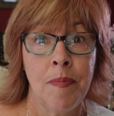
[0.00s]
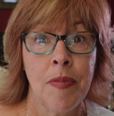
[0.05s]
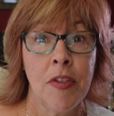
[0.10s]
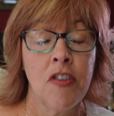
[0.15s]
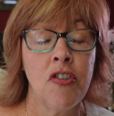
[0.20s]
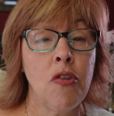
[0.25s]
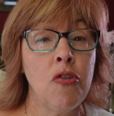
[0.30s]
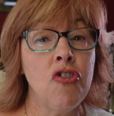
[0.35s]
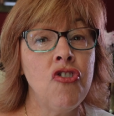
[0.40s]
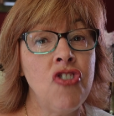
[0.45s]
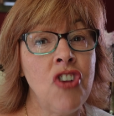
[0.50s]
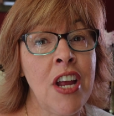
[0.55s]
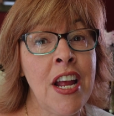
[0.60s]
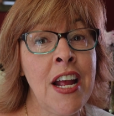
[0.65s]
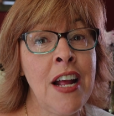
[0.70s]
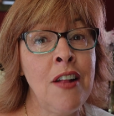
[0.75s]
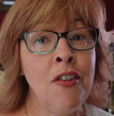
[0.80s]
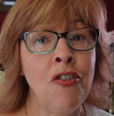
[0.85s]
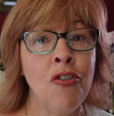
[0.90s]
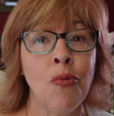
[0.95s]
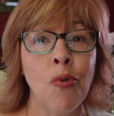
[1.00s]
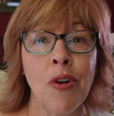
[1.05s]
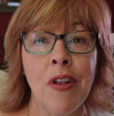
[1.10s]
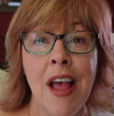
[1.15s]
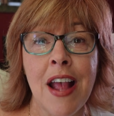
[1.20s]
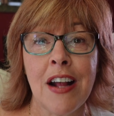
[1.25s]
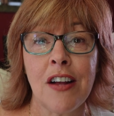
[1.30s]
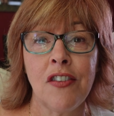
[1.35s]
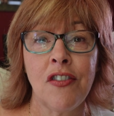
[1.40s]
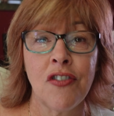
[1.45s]
So jeans were
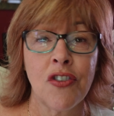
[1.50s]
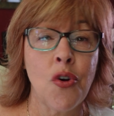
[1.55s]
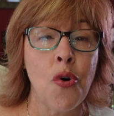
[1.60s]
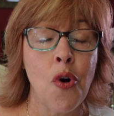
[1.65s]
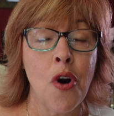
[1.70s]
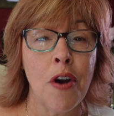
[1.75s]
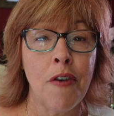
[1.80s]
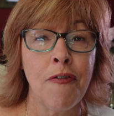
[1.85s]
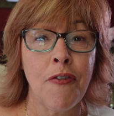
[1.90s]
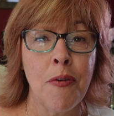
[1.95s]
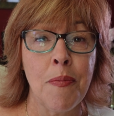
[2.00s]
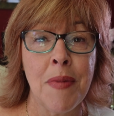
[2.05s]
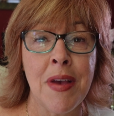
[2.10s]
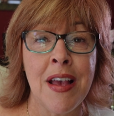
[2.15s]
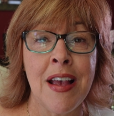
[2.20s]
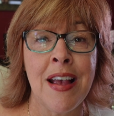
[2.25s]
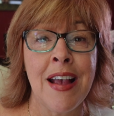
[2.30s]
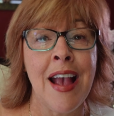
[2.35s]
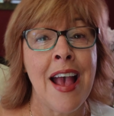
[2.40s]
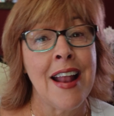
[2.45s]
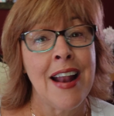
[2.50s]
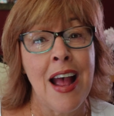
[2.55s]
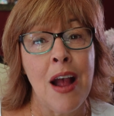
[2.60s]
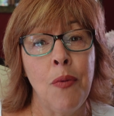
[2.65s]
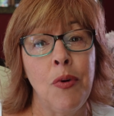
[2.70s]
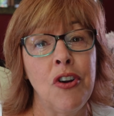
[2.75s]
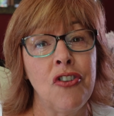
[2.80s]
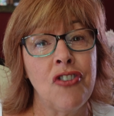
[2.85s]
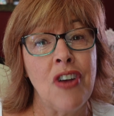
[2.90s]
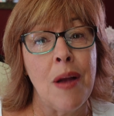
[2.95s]
like a score for me, and I
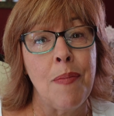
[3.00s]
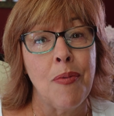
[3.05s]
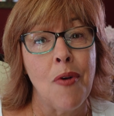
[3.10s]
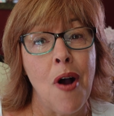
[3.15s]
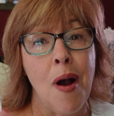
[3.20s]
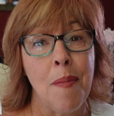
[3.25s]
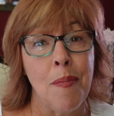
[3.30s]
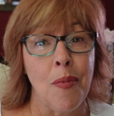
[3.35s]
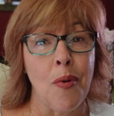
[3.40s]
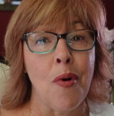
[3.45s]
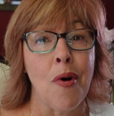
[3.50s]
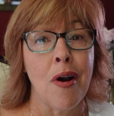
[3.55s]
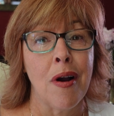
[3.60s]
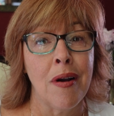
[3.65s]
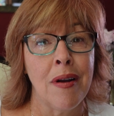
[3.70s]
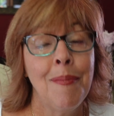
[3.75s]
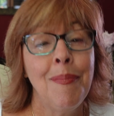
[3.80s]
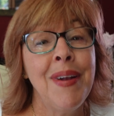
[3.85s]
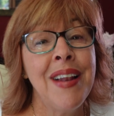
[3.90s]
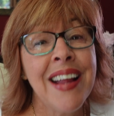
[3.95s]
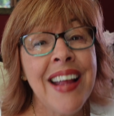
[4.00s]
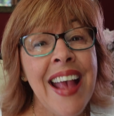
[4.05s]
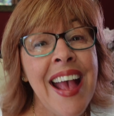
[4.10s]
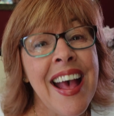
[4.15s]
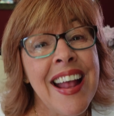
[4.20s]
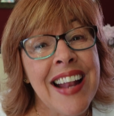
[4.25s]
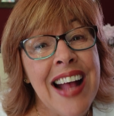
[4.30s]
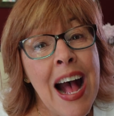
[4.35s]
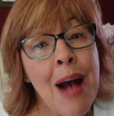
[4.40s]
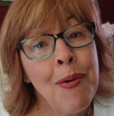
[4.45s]
wish I brought more. But
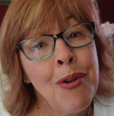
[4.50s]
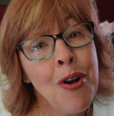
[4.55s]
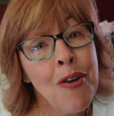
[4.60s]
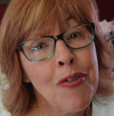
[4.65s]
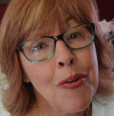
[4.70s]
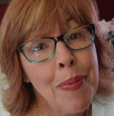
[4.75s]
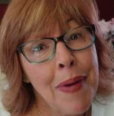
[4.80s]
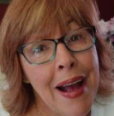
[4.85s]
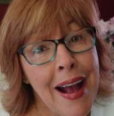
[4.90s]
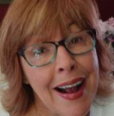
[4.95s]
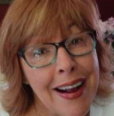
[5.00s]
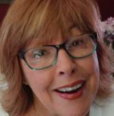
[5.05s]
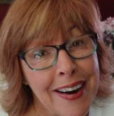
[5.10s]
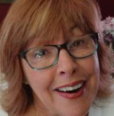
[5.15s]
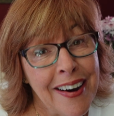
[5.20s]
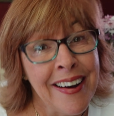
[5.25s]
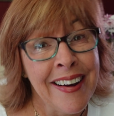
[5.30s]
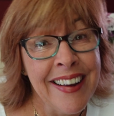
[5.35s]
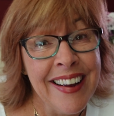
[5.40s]
again, I'm an overpacker.